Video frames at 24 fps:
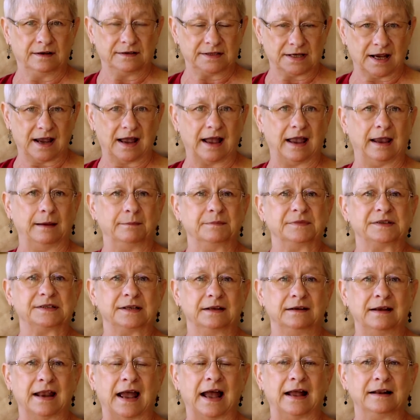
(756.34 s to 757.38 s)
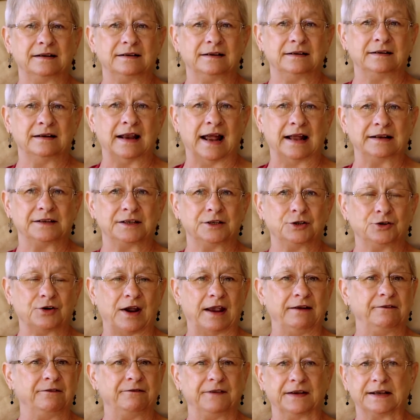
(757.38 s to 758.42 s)
times, not to
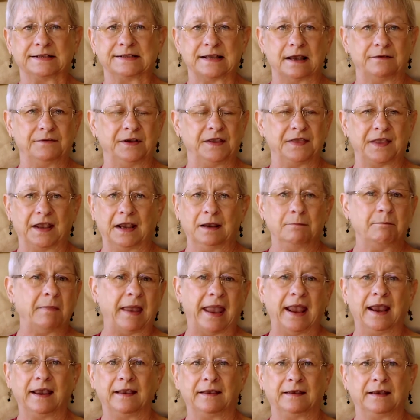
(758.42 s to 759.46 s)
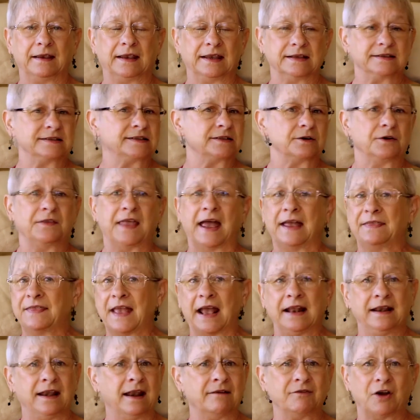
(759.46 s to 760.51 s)
try and fix everything and make it so
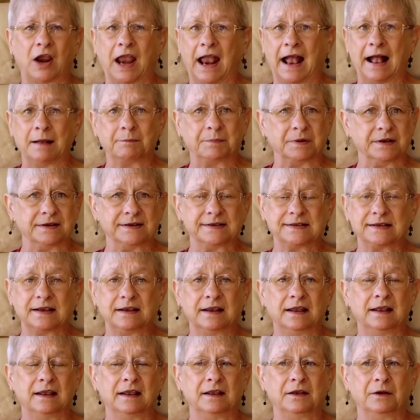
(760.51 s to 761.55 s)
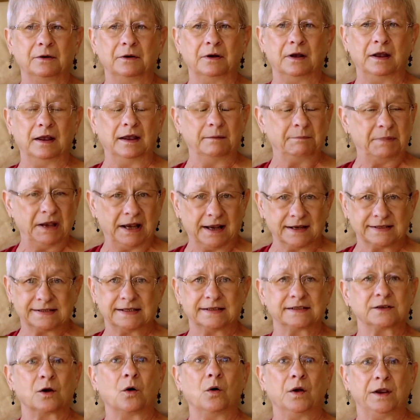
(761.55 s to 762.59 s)
that never happens, because
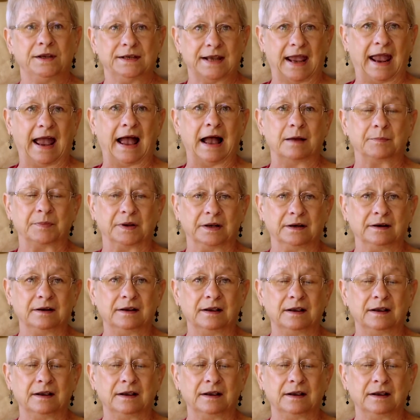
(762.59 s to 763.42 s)
it's going to happen.